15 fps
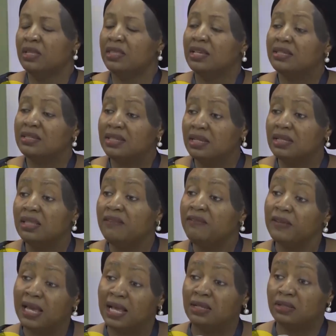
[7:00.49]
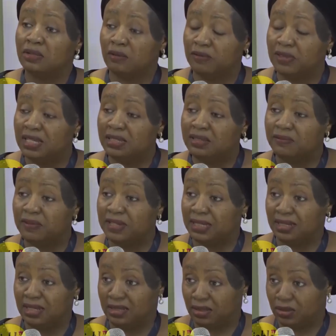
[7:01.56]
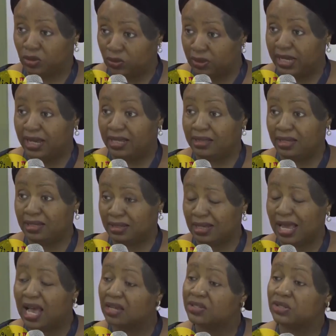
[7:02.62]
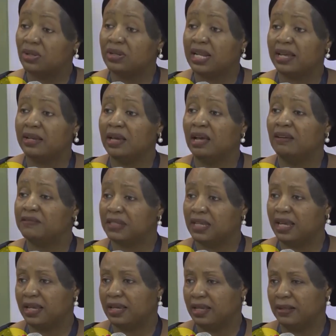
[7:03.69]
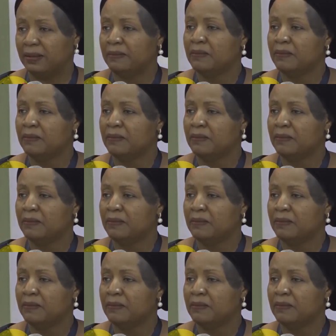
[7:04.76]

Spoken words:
the significance of this visit today, this action that you have taken,